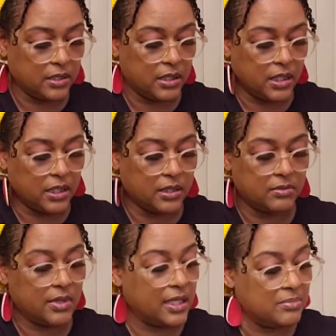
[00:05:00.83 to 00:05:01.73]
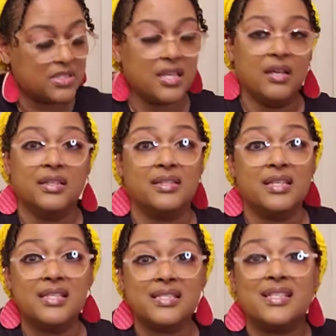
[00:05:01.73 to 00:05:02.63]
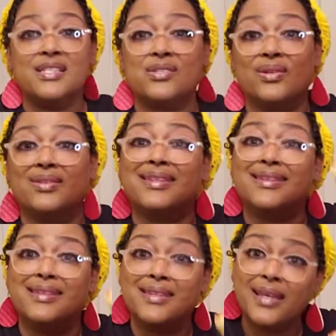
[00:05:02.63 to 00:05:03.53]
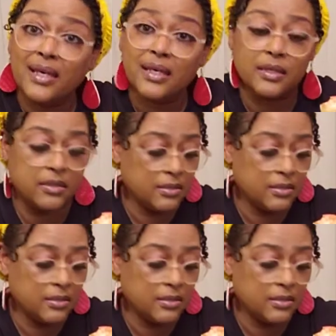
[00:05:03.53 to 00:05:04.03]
lot. And I'm telling you, these things are thick.